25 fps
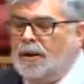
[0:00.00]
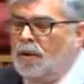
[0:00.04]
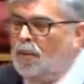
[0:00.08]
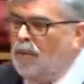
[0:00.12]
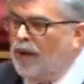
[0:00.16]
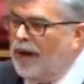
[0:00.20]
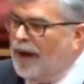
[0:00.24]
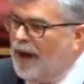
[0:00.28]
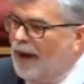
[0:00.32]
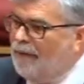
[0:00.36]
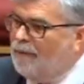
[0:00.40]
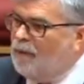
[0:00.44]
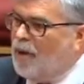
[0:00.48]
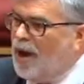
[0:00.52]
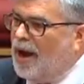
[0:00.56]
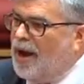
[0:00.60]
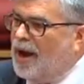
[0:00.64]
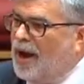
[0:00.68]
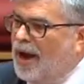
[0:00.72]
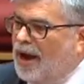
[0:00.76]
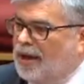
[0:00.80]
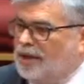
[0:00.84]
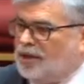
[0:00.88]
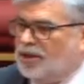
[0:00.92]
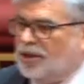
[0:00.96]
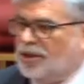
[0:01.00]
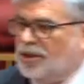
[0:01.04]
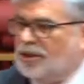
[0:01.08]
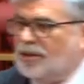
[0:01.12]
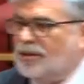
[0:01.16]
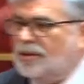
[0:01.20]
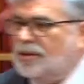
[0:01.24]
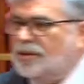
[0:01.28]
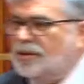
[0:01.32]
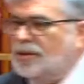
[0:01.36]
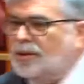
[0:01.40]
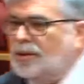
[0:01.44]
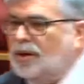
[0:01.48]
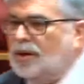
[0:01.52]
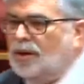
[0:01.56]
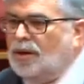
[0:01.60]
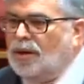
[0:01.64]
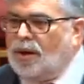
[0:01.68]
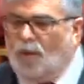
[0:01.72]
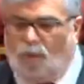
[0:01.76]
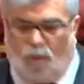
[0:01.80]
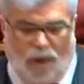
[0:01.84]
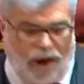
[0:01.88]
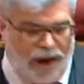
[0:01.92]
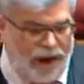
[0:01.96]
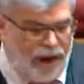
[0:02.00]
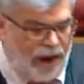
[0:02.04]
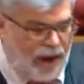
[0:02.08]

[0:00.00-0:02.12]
we have One Nation. One